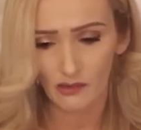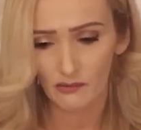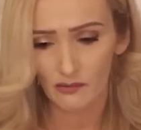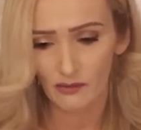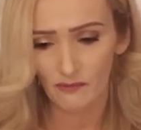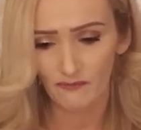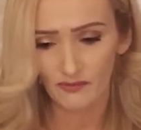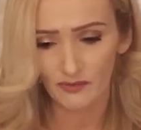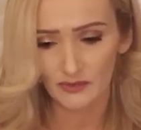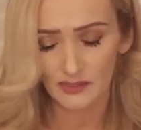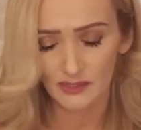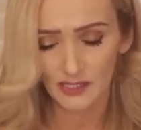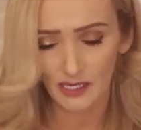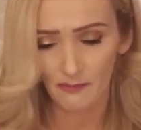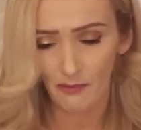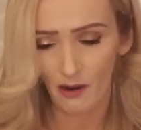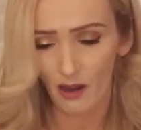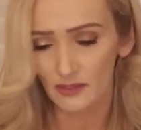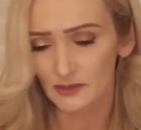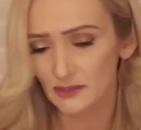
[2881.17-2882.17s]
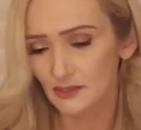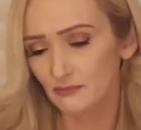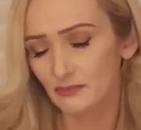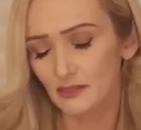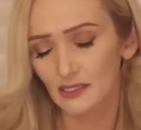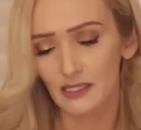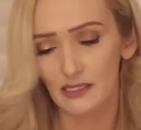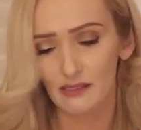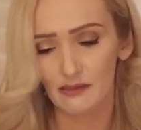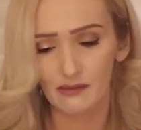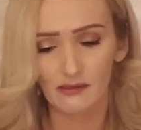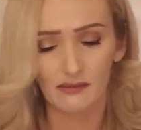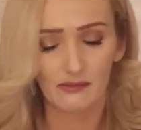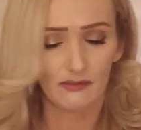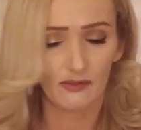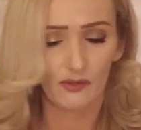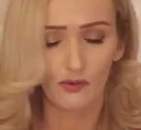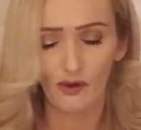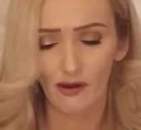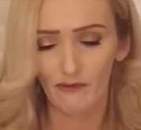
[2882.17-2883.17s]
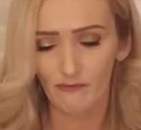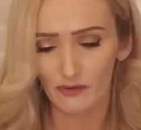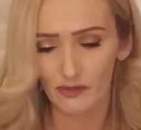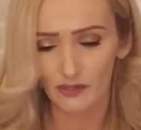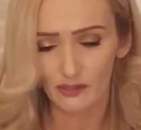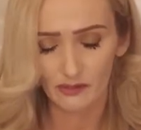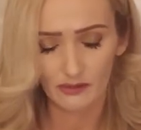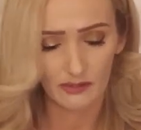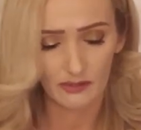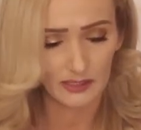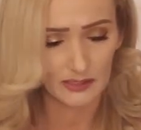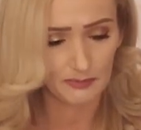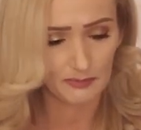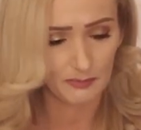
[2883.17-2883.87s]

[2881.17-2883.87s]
It feels like possibly whoever this